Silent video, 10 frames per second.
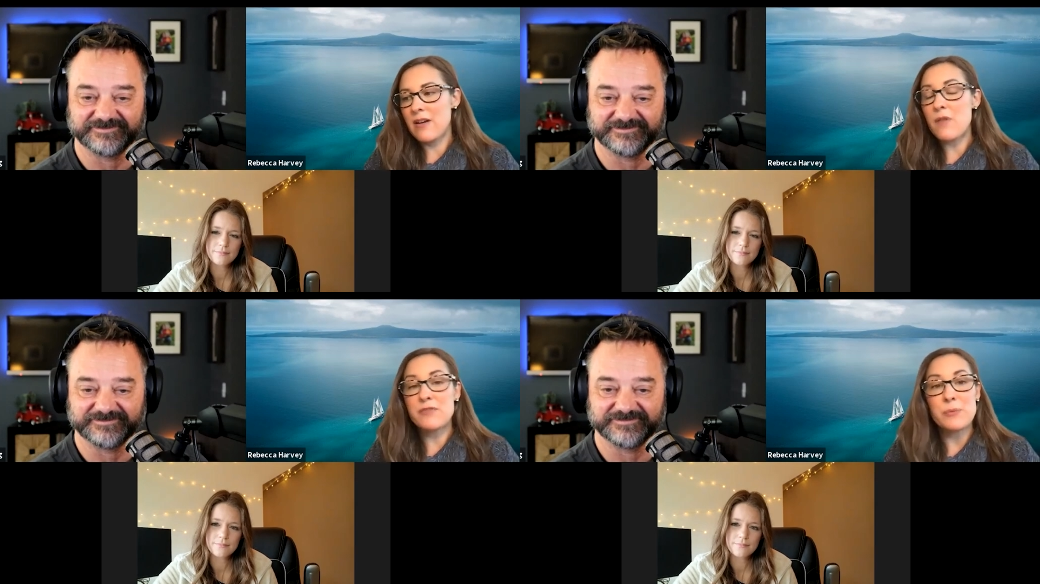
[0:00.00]

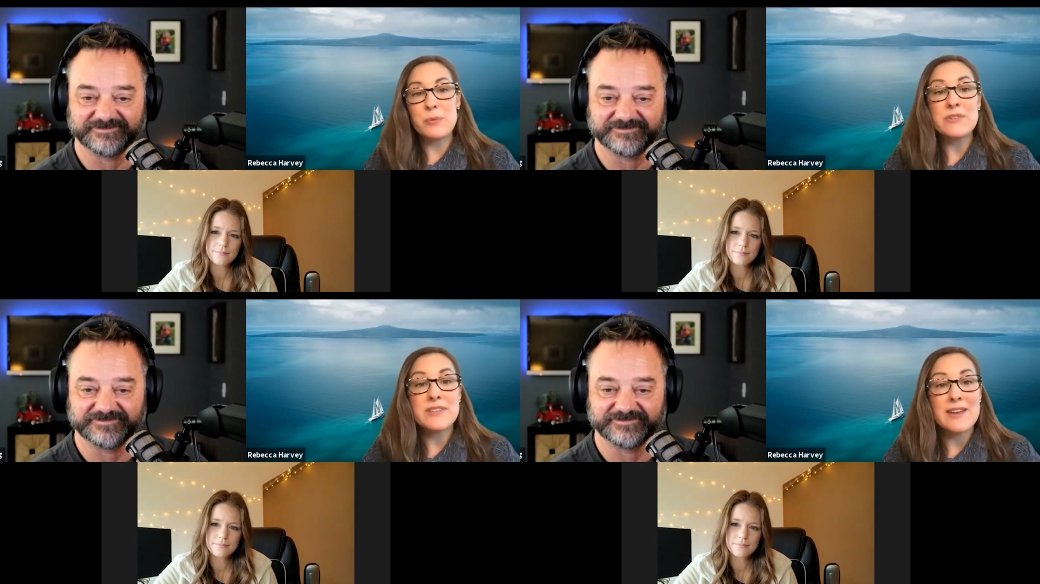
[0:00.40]

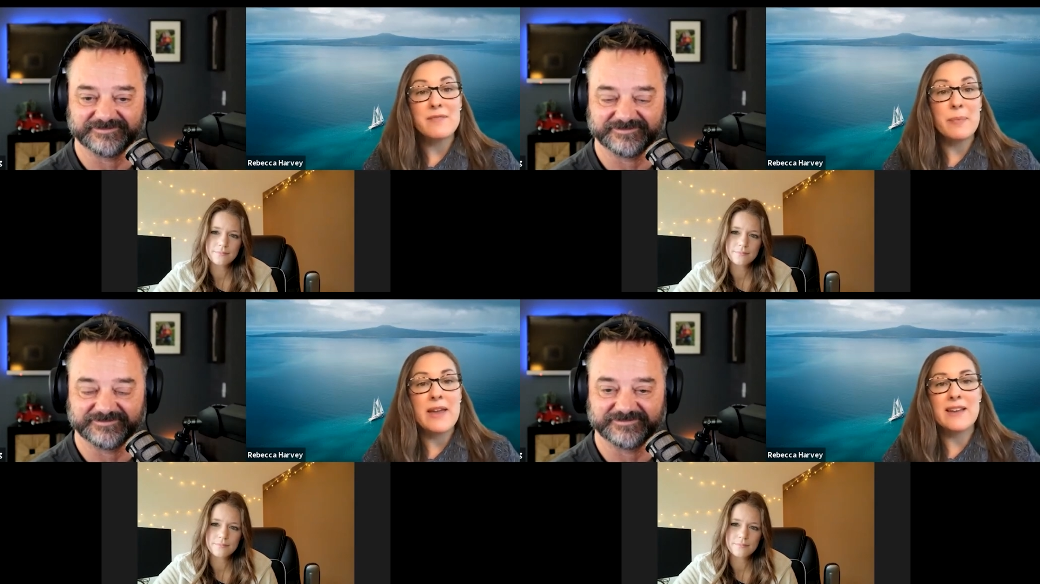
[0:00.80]
Speaker 1: comfortable
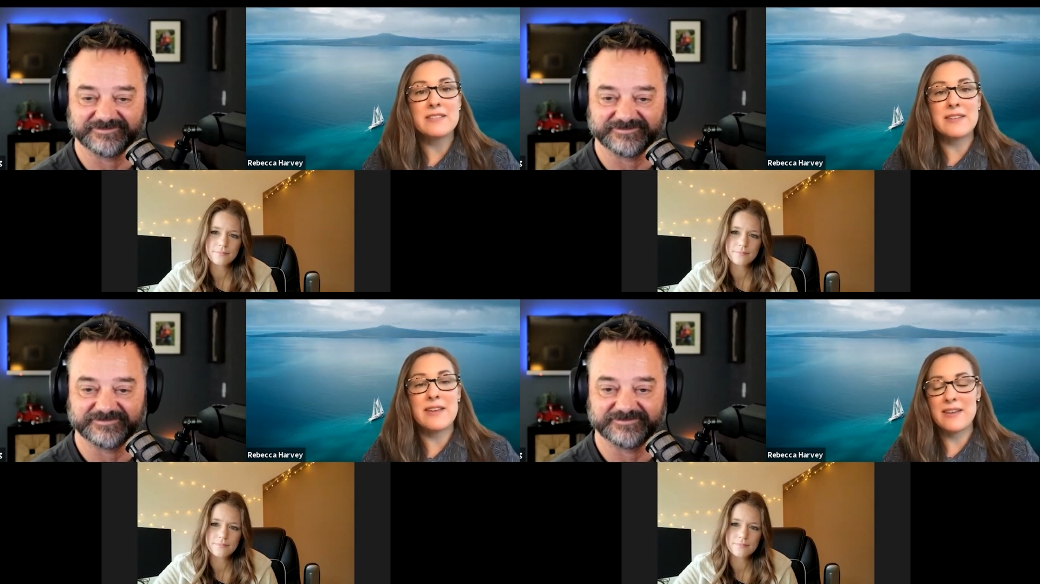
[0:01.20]
safe
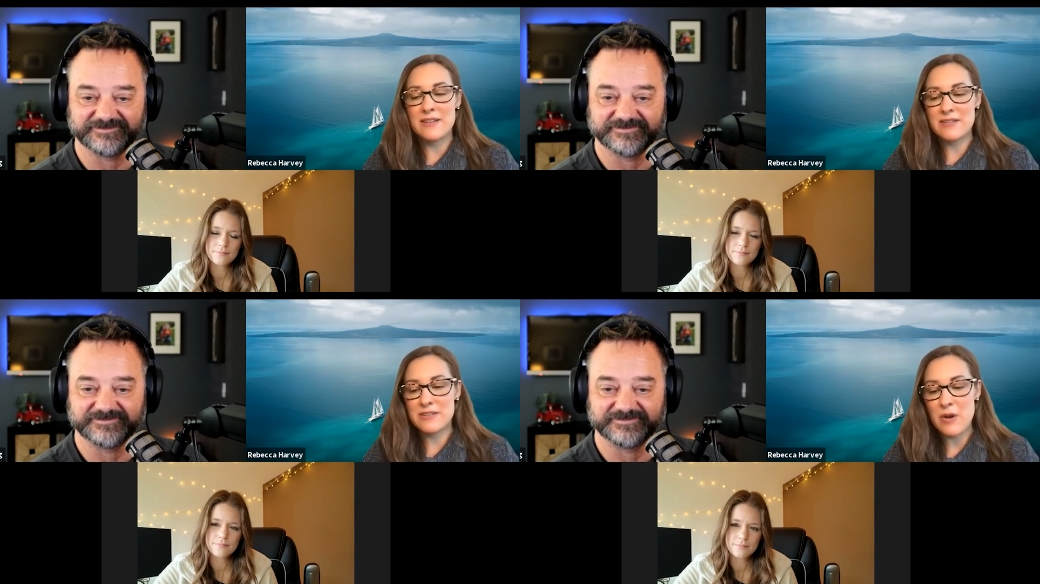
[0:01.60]
place
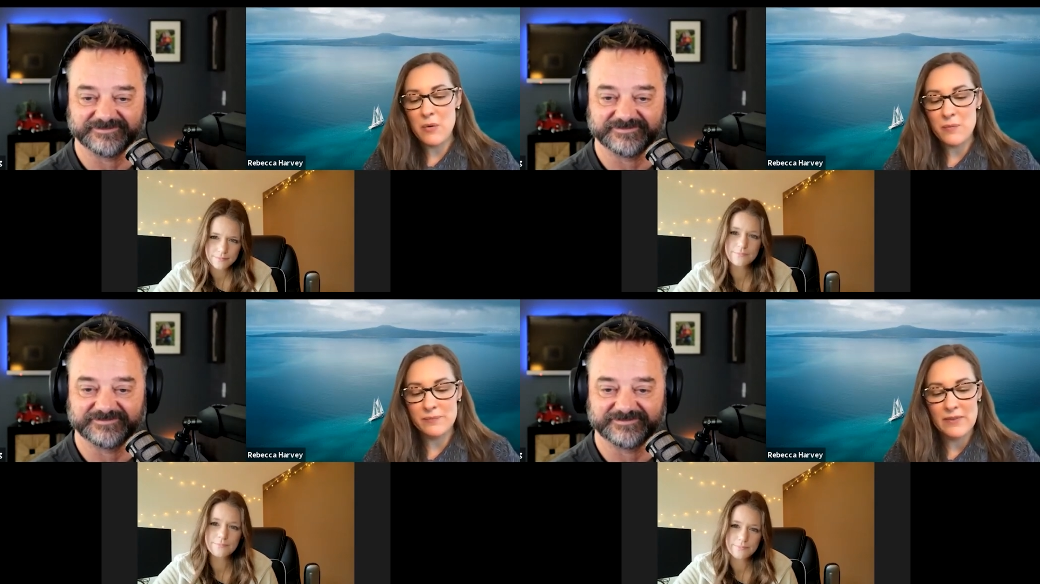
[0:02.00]

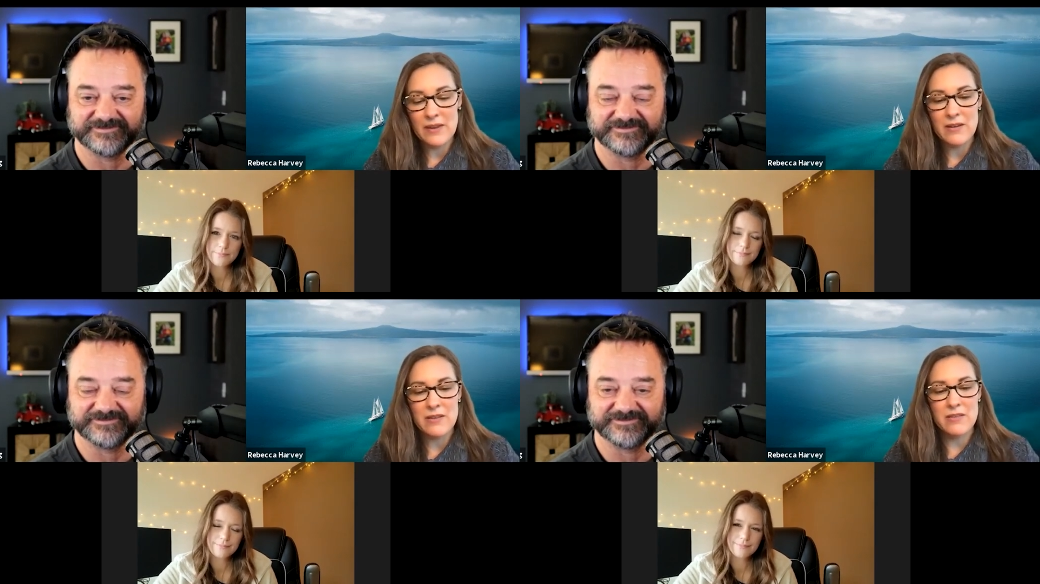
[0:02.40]
so
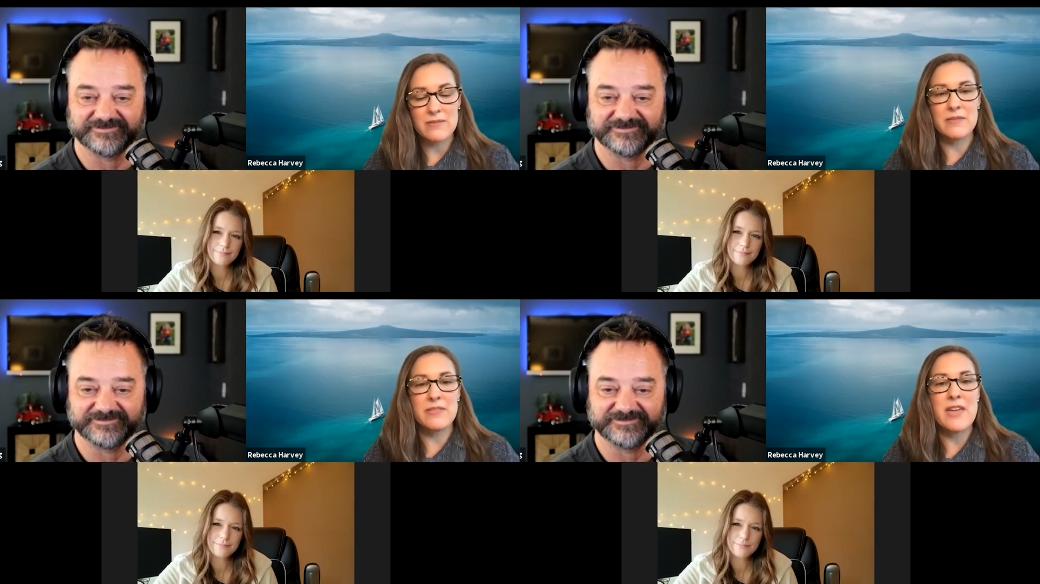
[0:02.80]

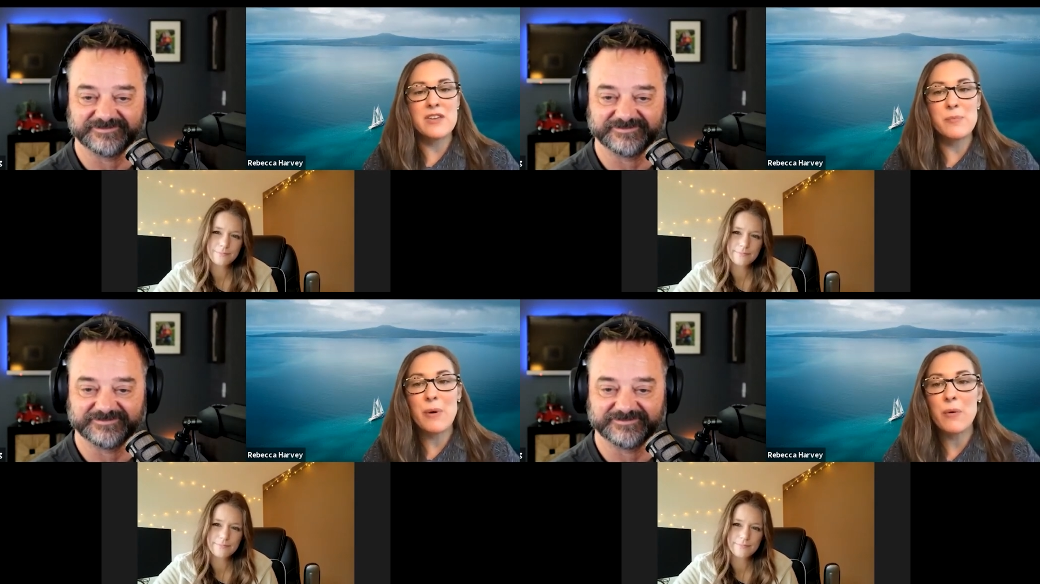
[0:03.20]

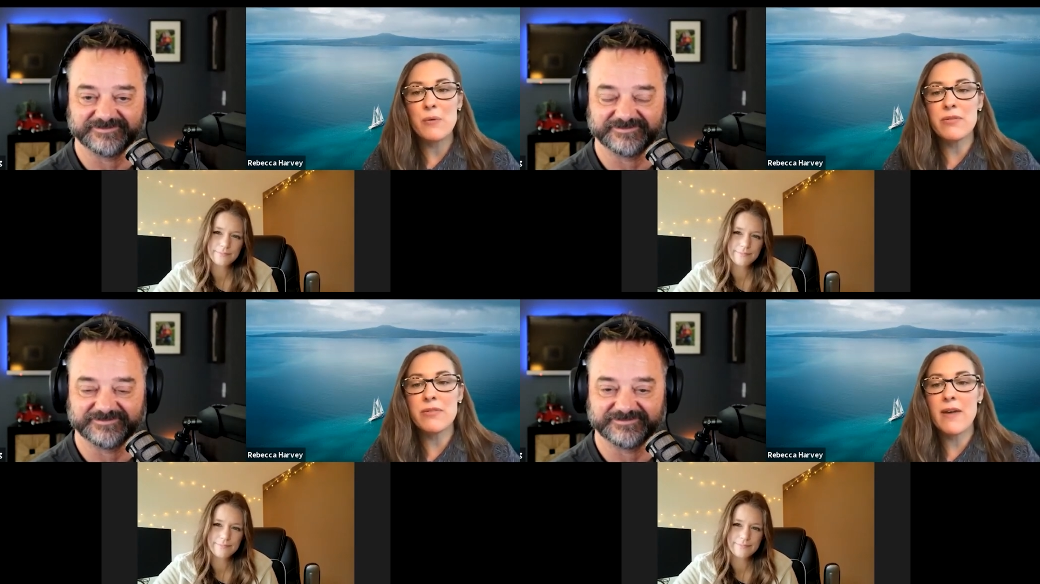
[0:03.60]
thank you
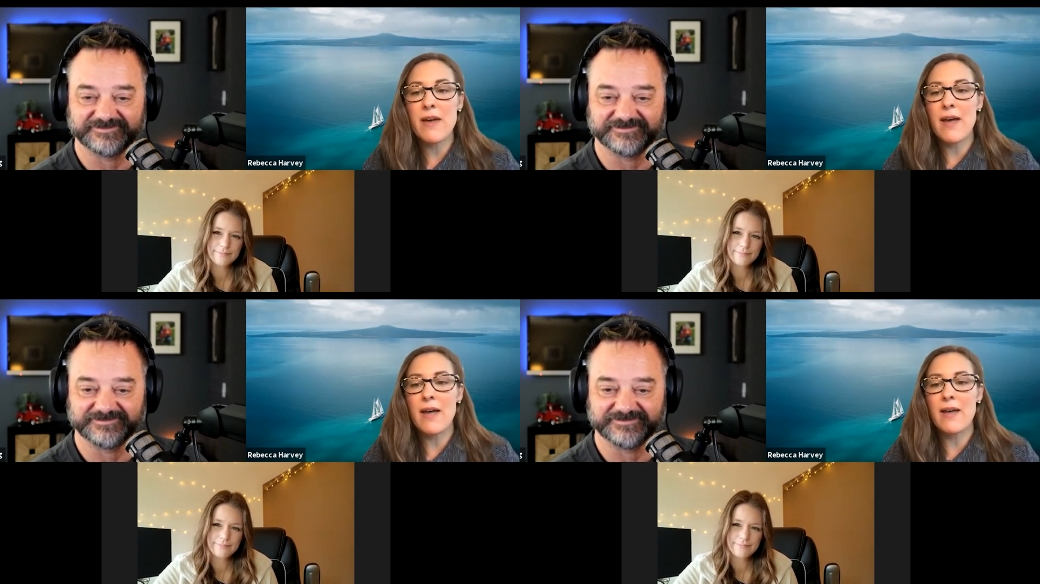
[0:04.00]
both
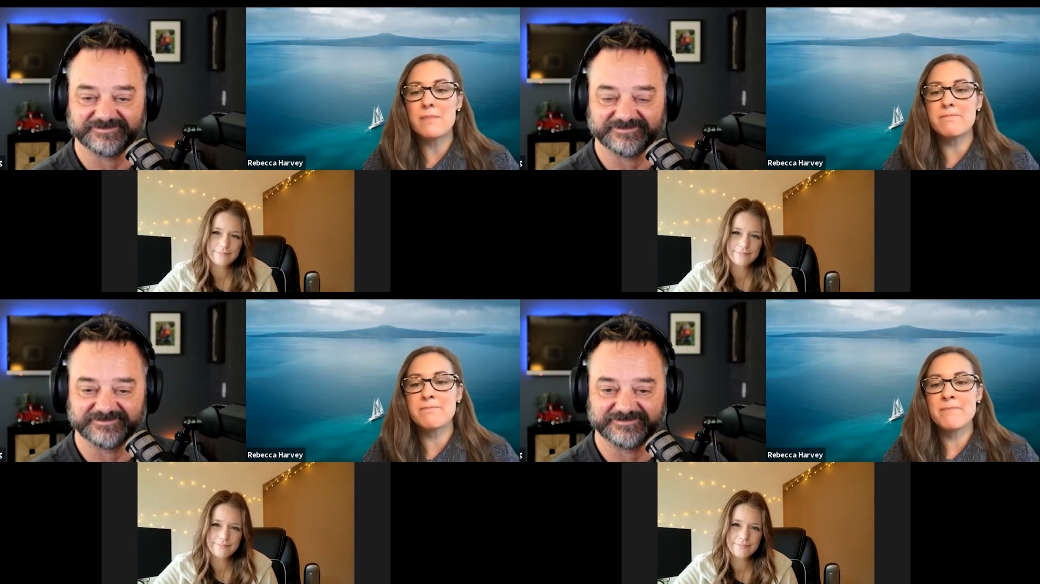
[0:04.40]

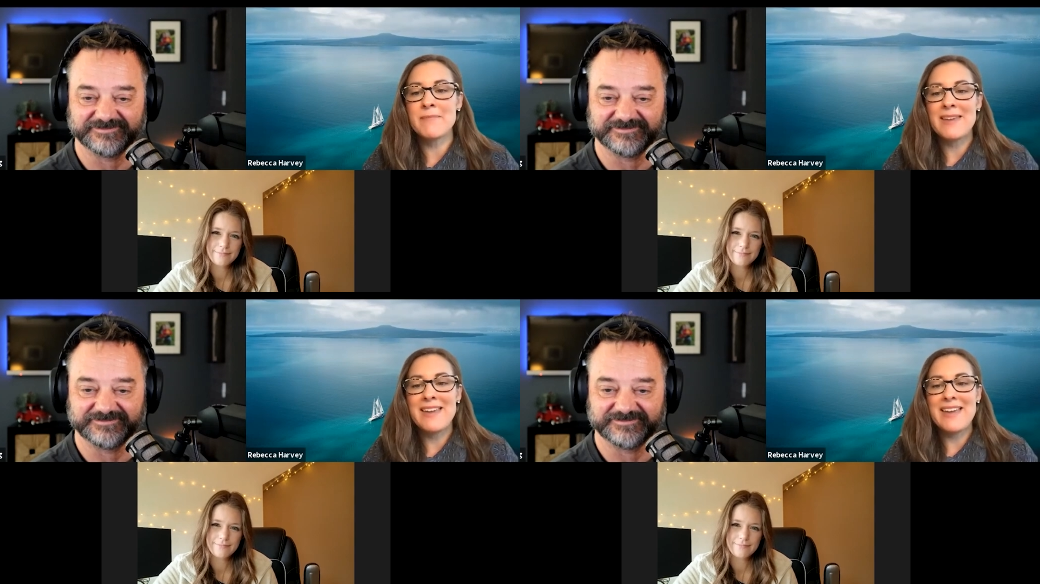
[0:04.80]
um,
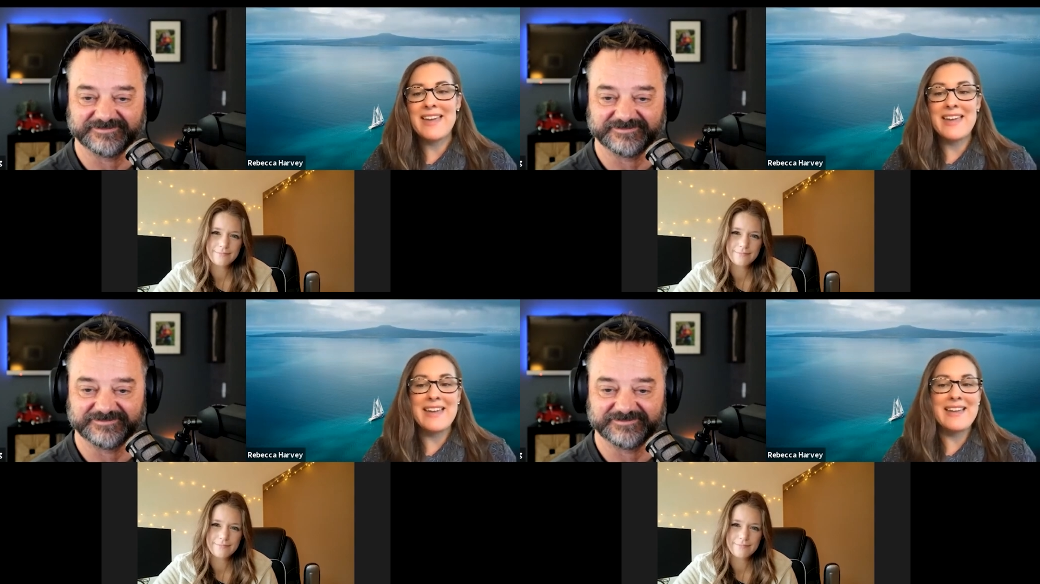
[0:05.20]

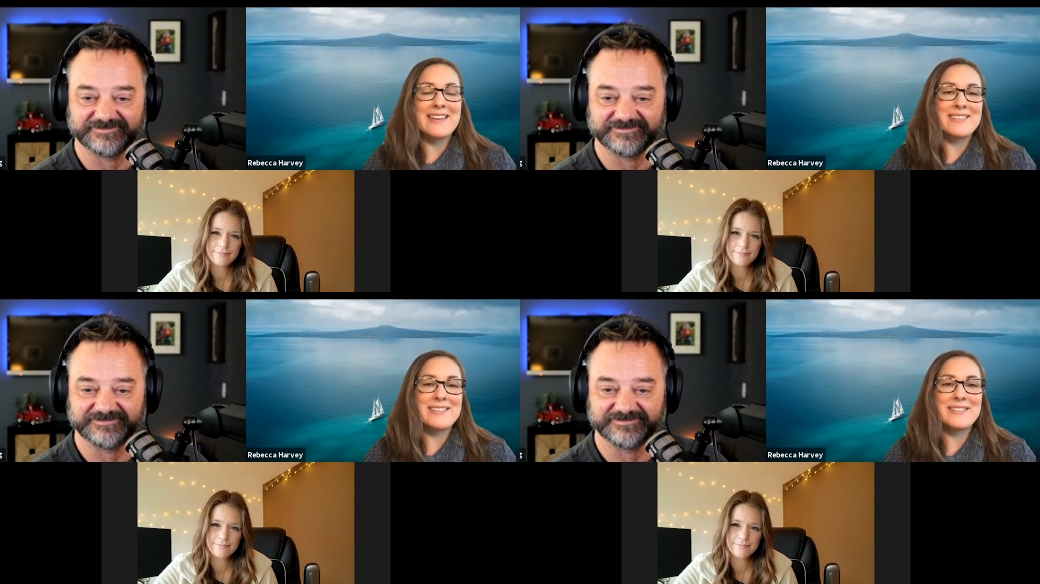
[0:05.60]

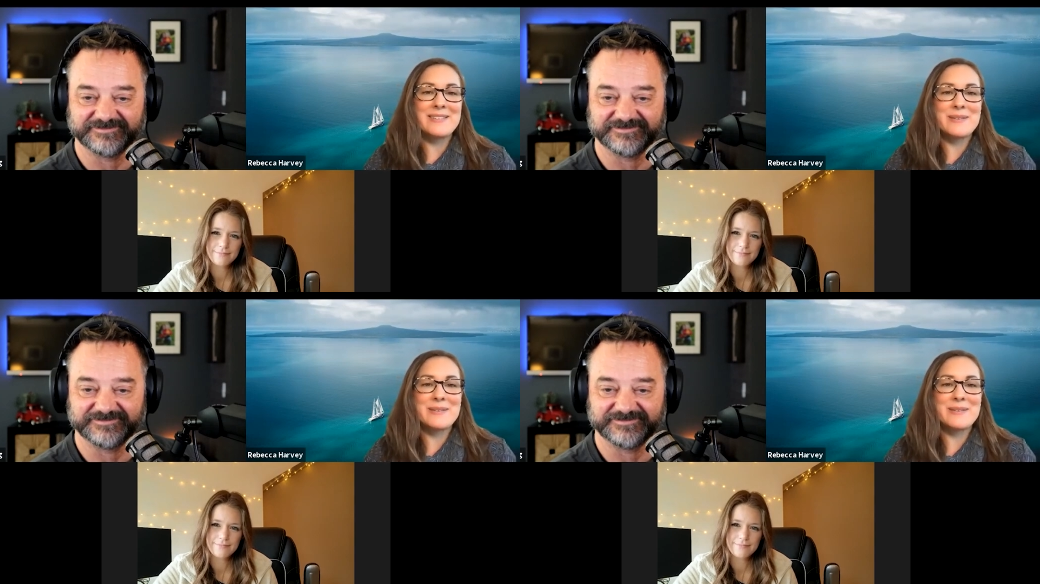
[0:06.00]
and